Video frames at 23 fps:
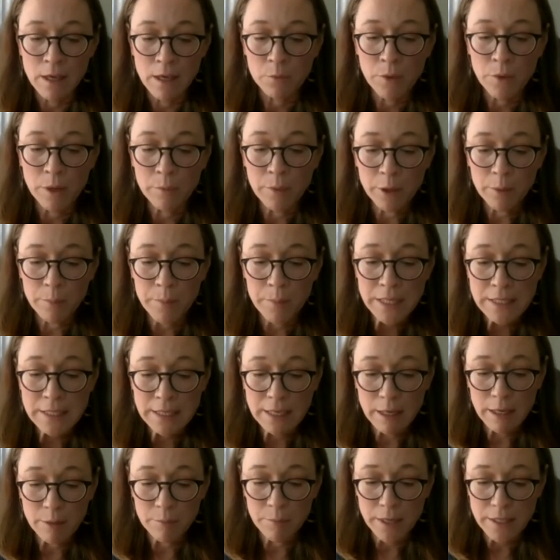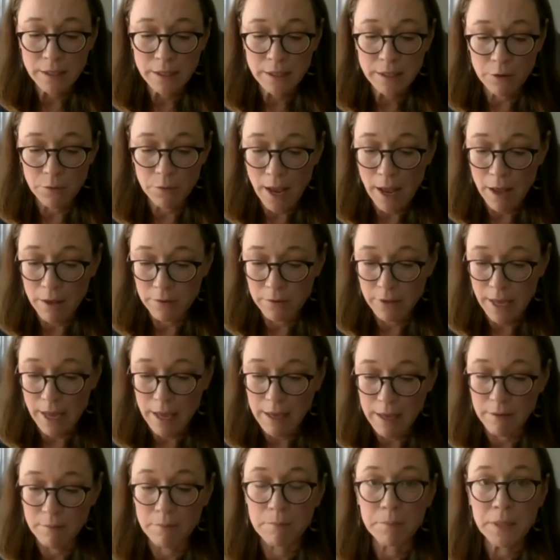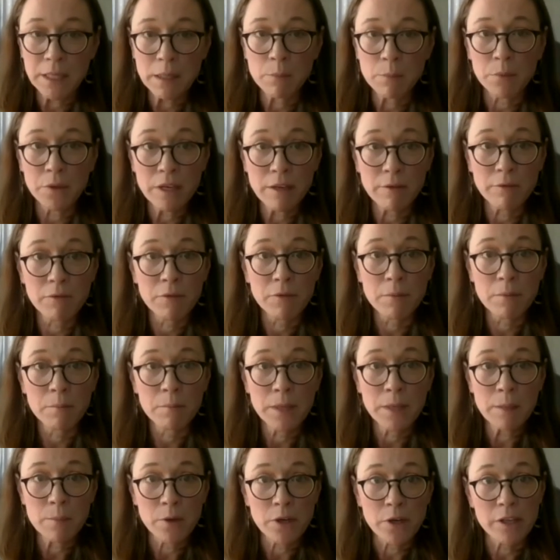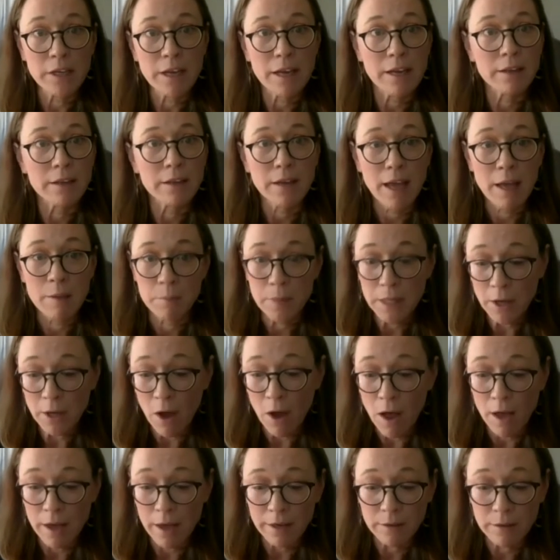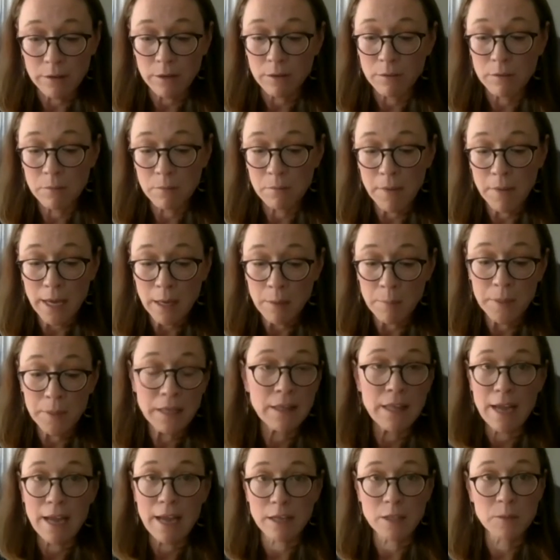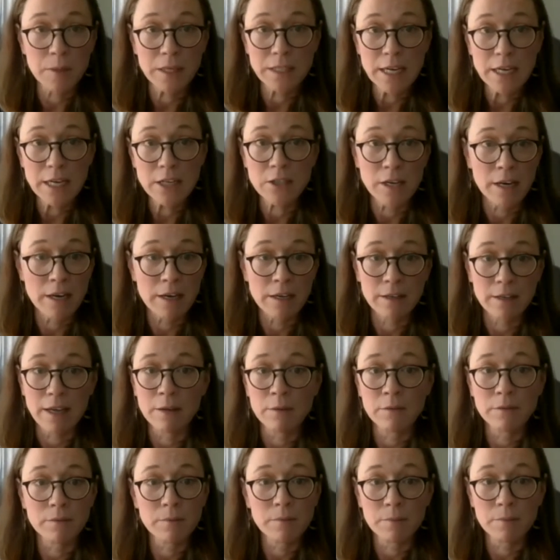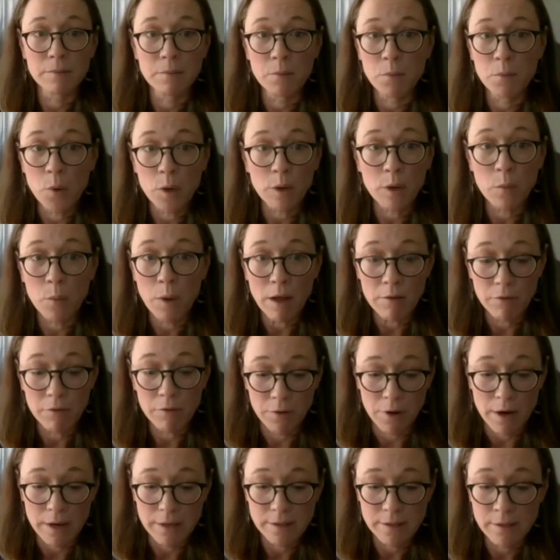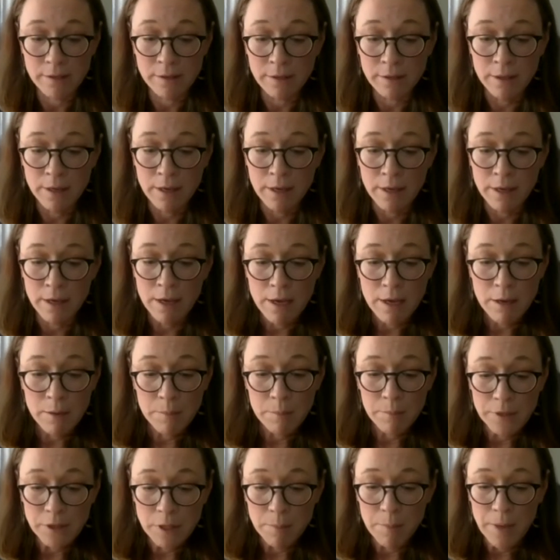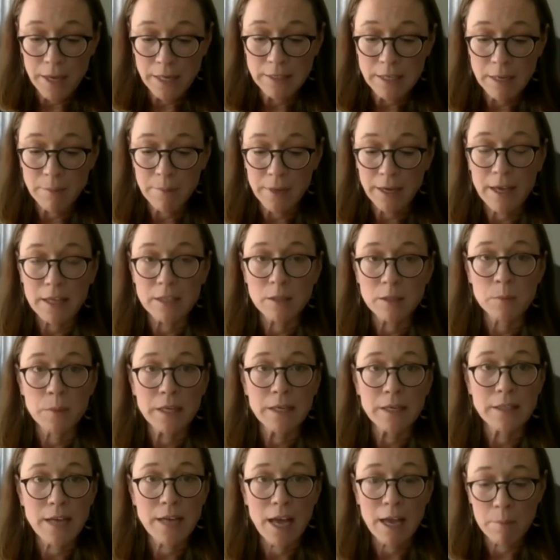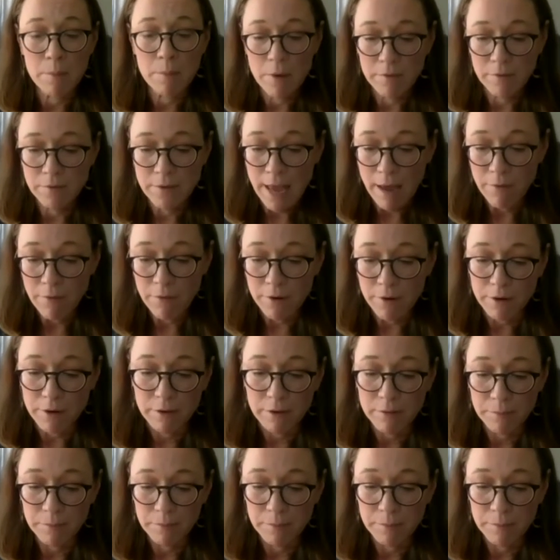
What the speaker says: When we're busy and buzzing around, then be brief, be brilliant, and be gone may be the expectation and work well for us. But the pandemic has been a time of never